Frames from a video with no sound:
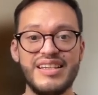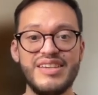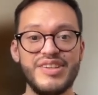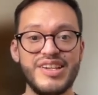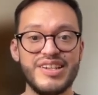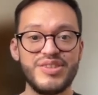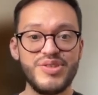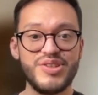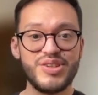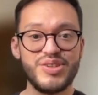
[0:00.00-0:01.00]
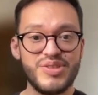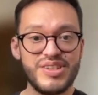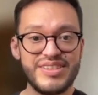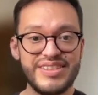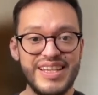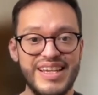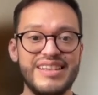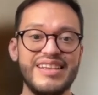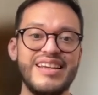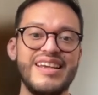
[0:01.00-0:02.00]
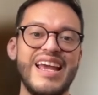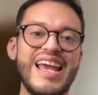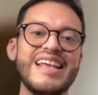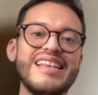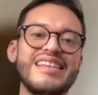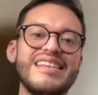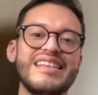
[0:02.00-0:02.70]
if they are too young to understand and